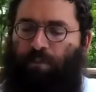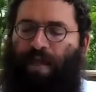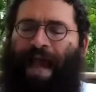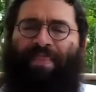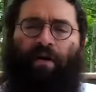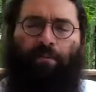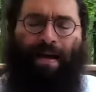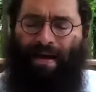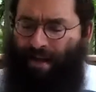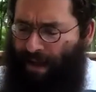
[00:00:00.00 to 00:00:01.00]
And there are
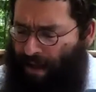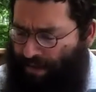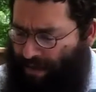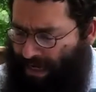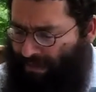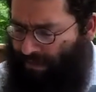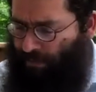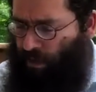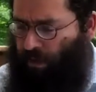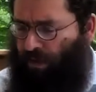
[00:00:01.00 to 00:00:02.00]
many
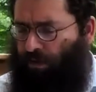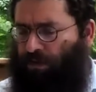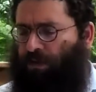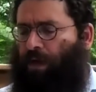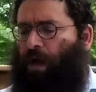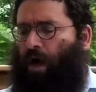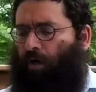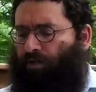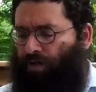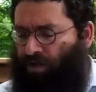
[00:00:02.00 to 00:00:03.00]
testimonials
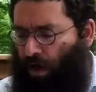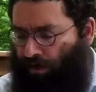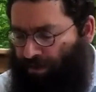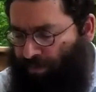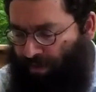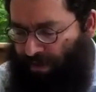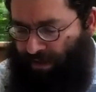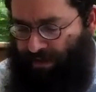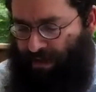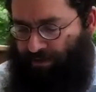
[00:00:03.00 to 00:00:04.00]
of the Tsar's
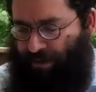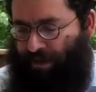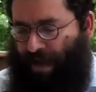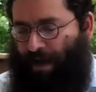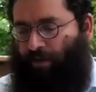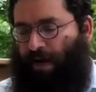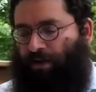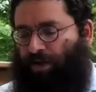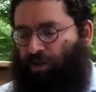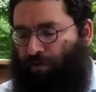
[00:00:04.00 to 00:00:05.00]
police tearing down
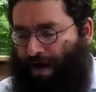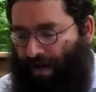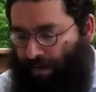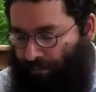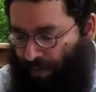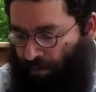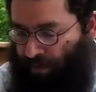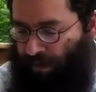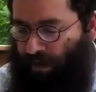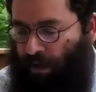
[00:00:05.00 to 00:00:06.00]
and shredding in
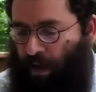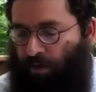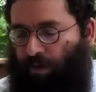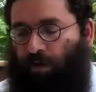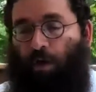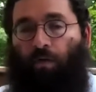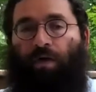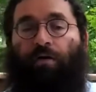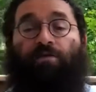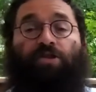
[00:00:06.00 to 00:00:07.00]
public the
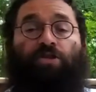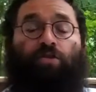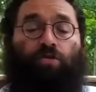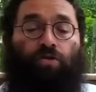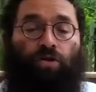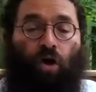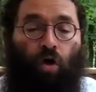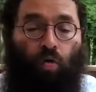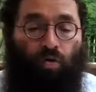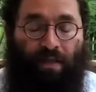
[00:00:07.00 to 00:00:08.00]
clothing of Jews
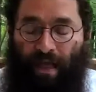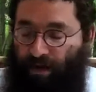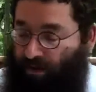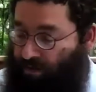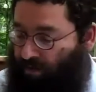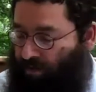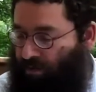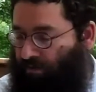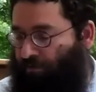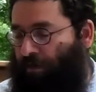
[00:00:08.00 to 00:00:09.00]
who dared to
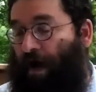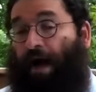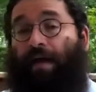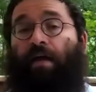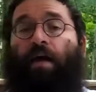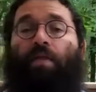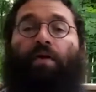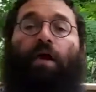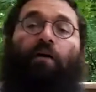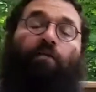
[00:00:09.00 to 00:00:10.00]
defy
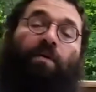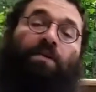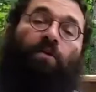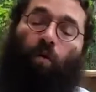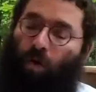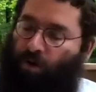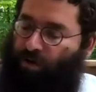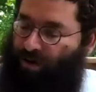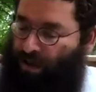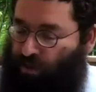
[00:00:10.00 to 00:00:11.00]
the government's
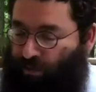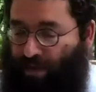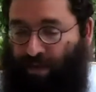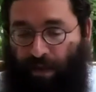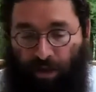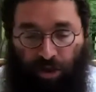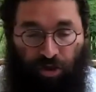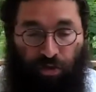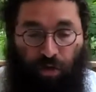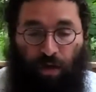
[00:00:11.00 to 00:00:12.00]
orders and dress like a
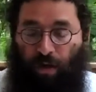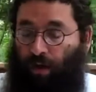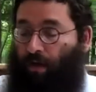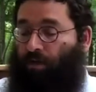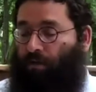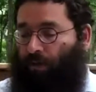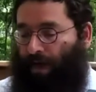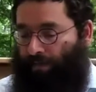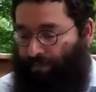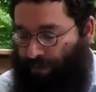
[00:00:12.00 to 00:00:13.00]
Jew either way.